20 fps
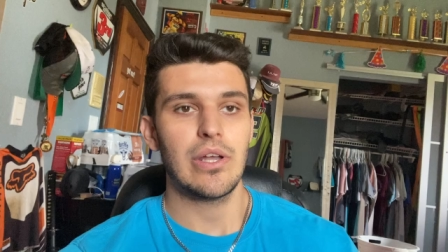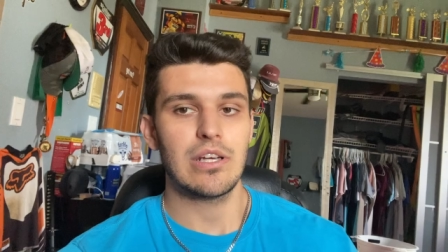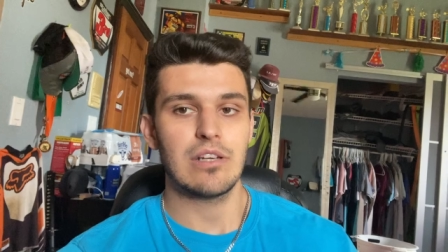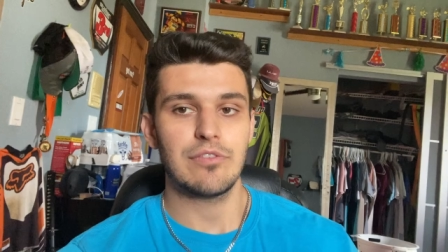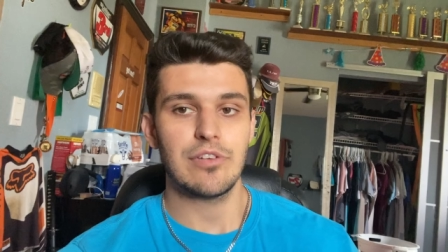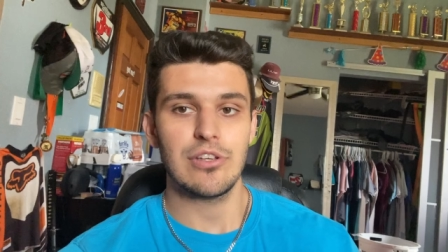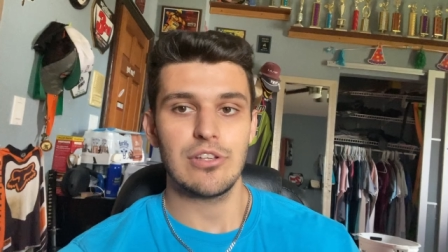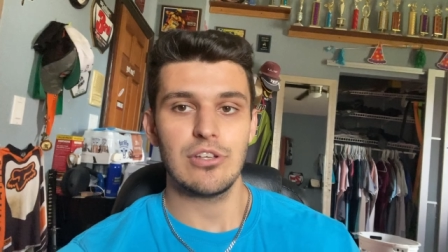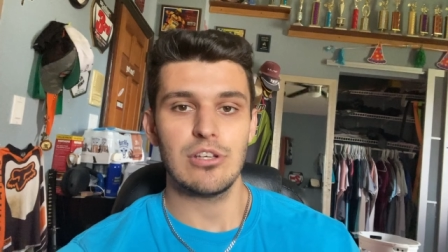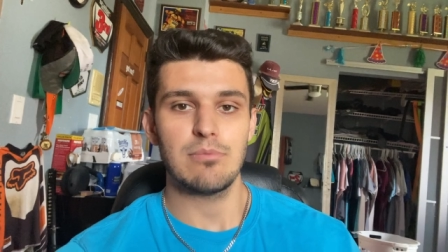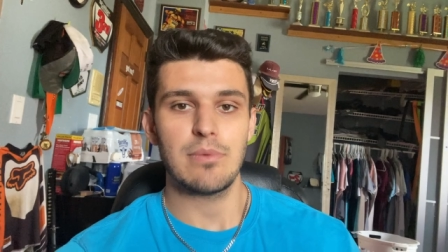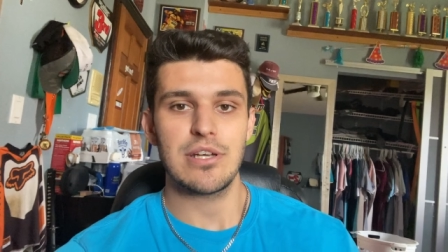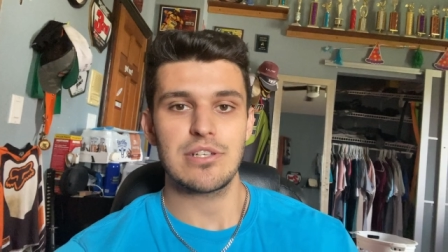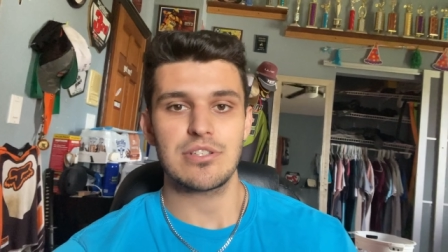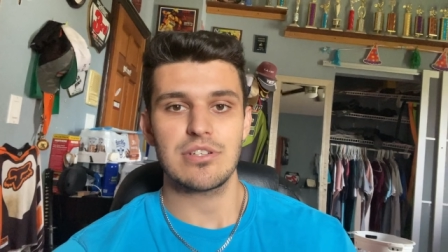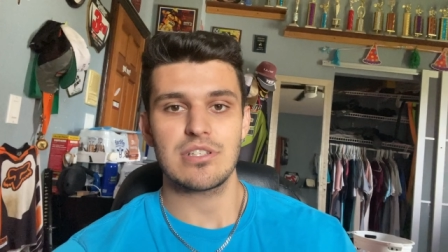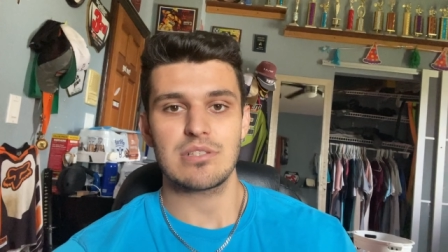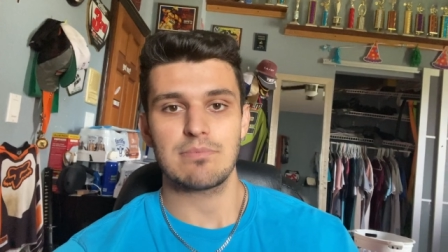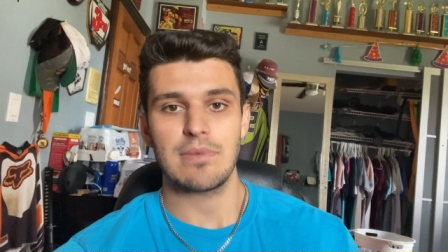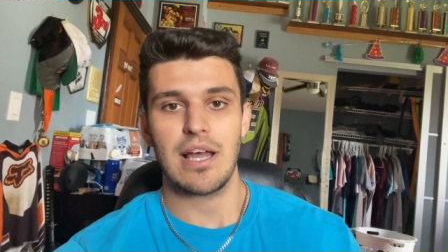And if you do, make
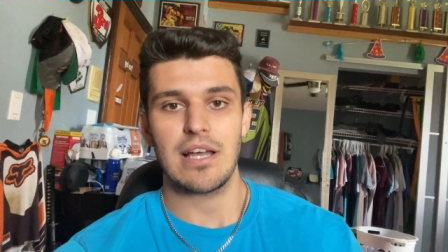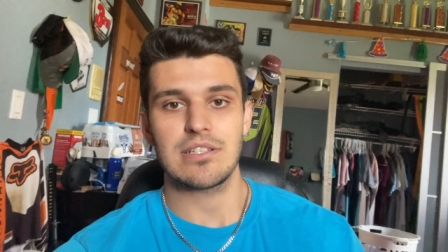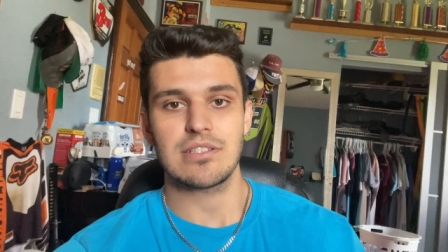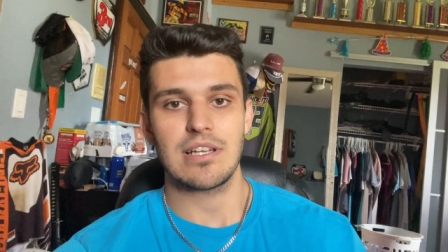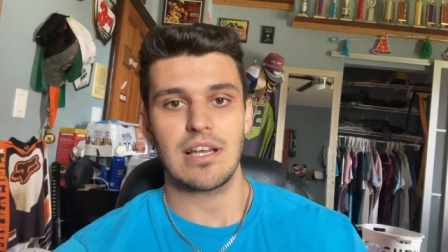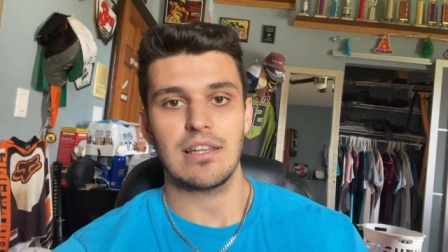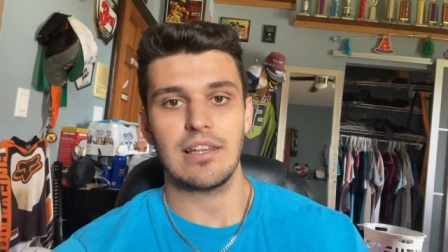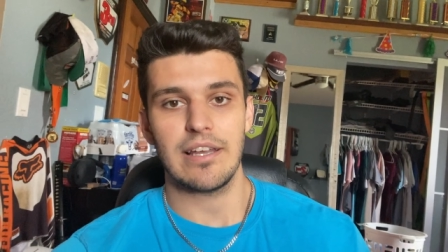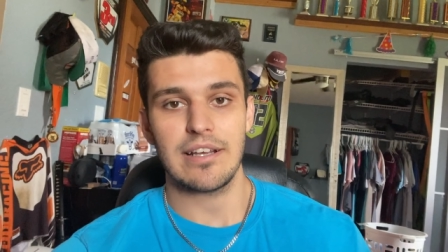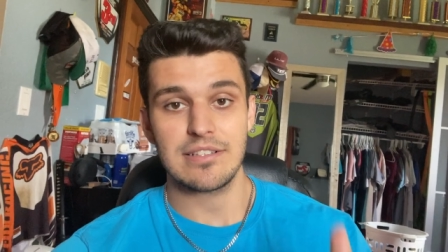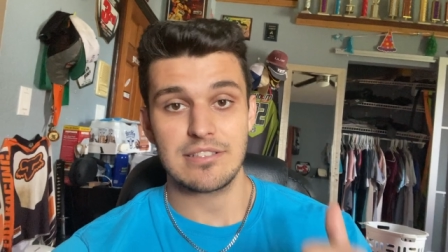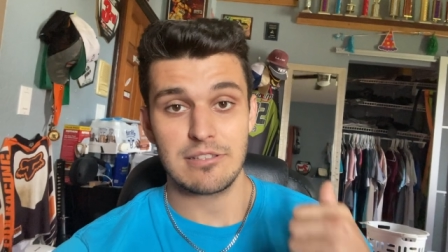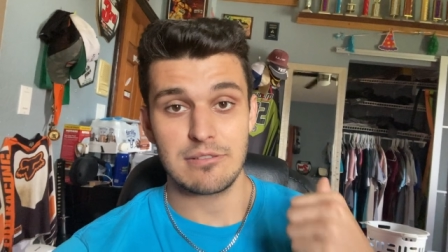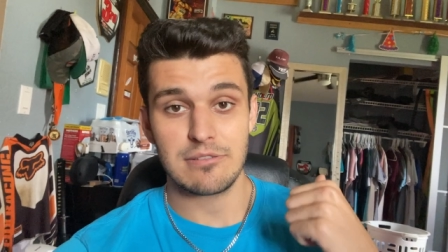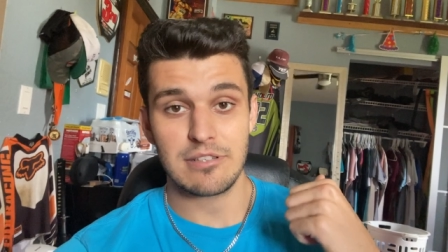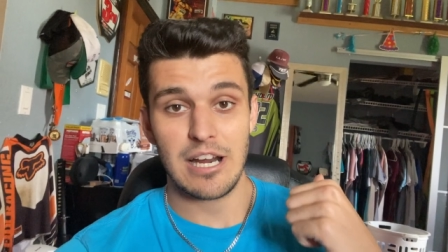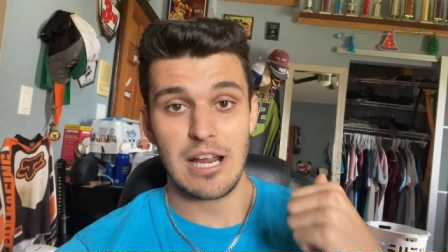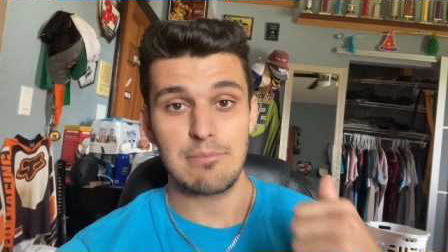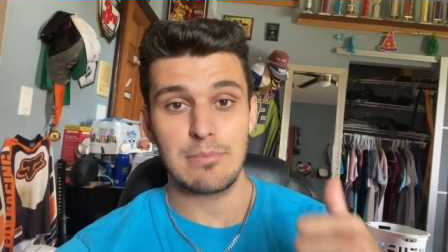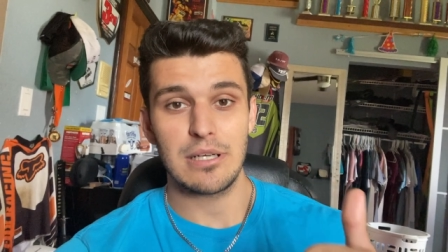sure you smash that like and
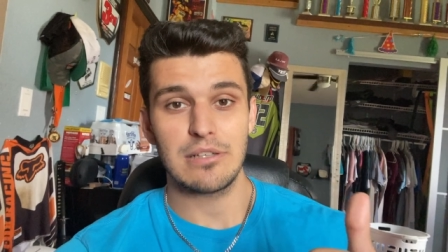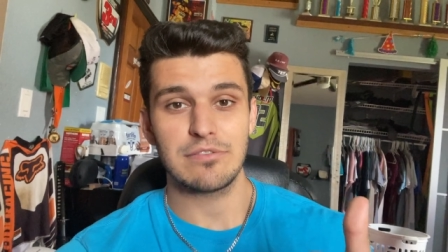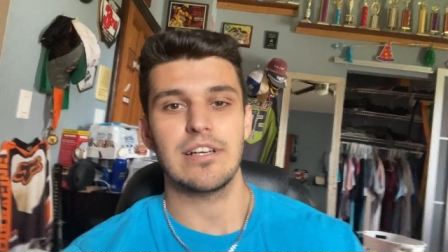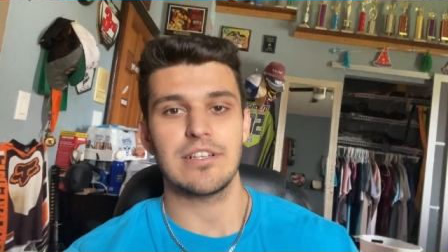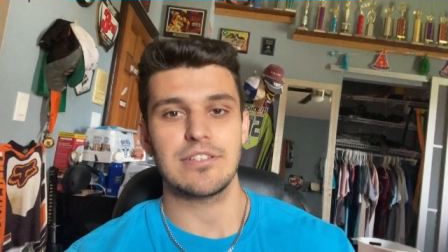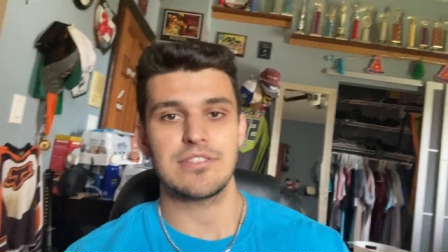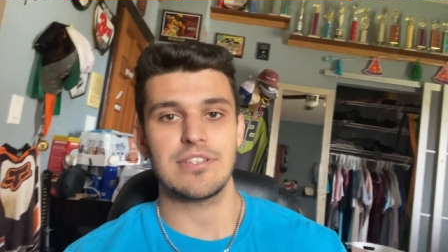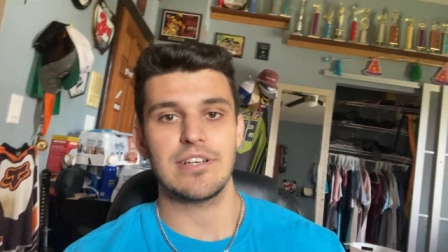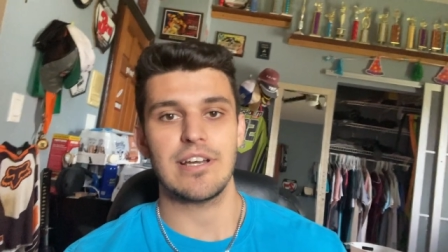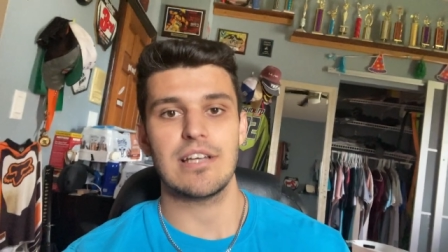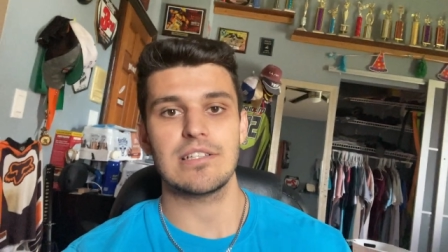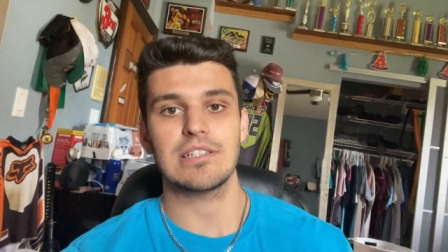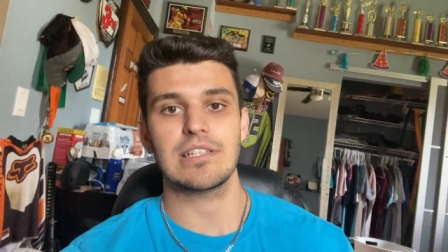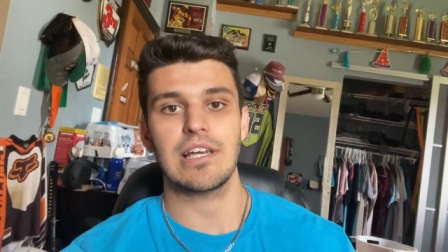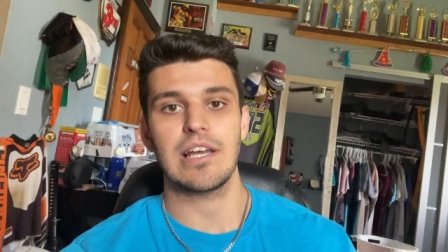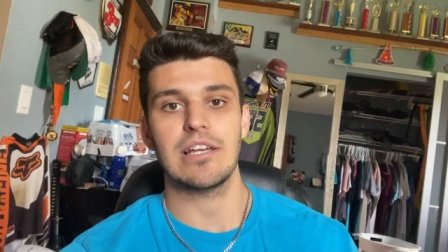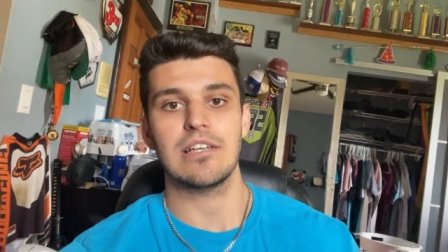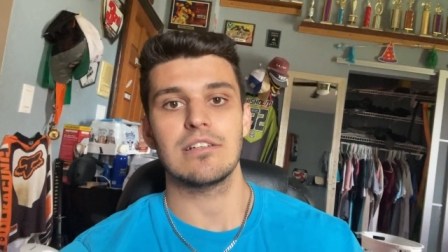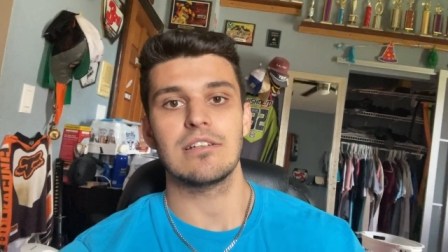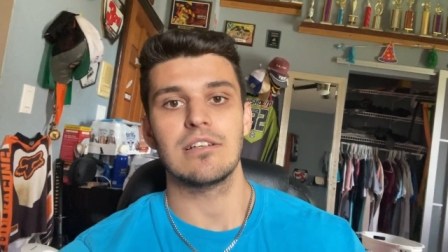subscribe button. And I'll see you guys
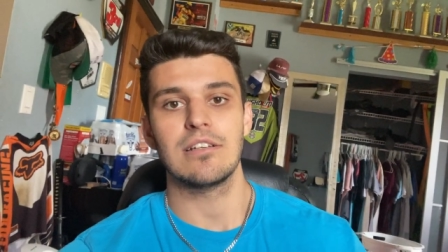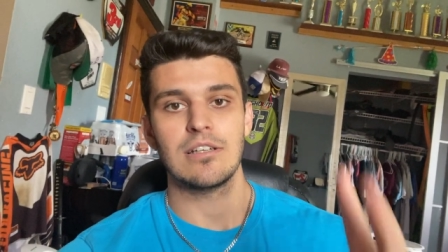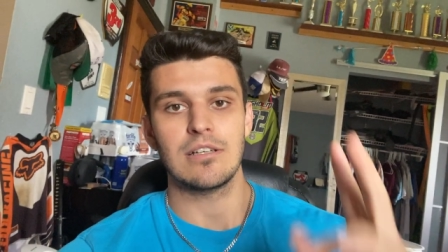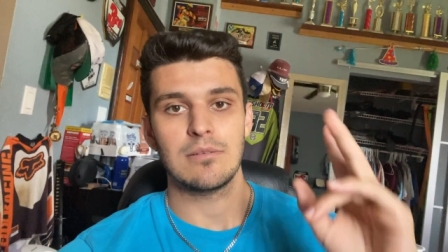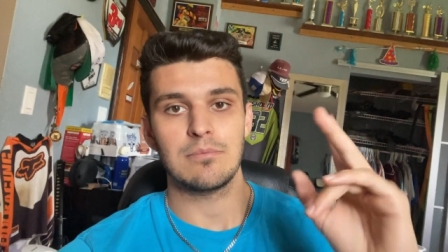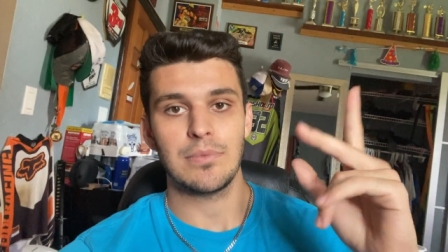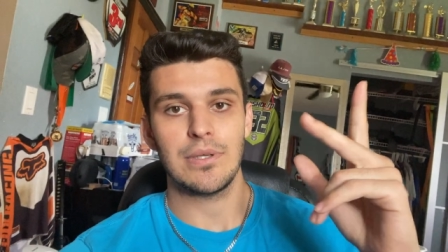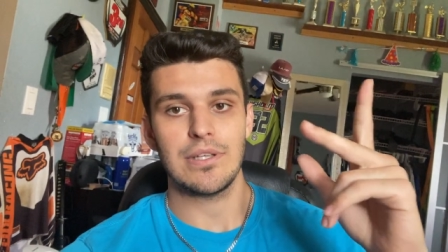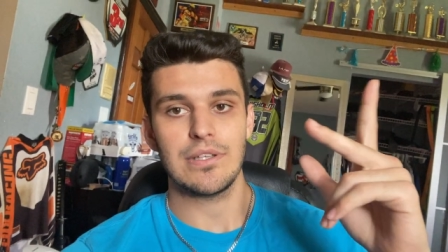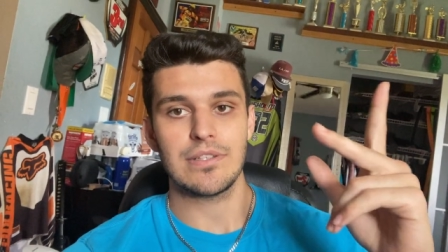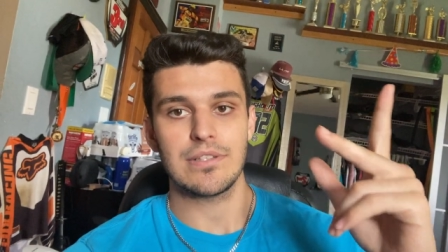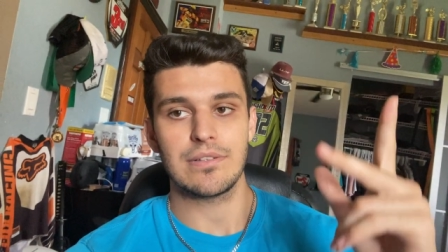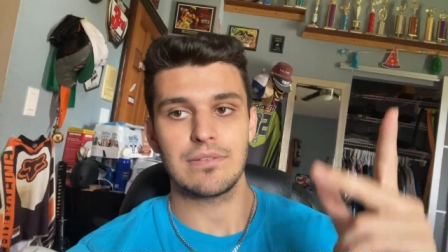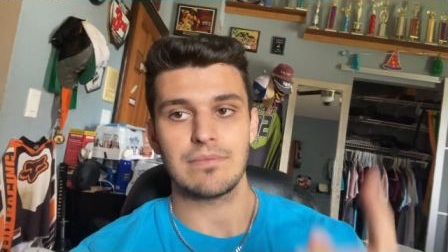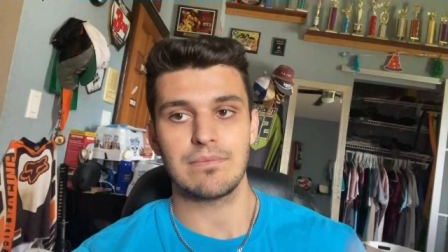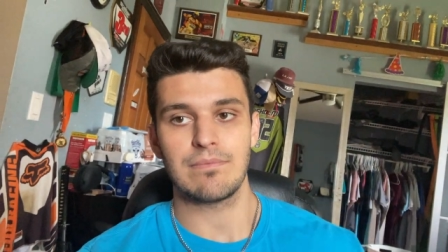then. Peace.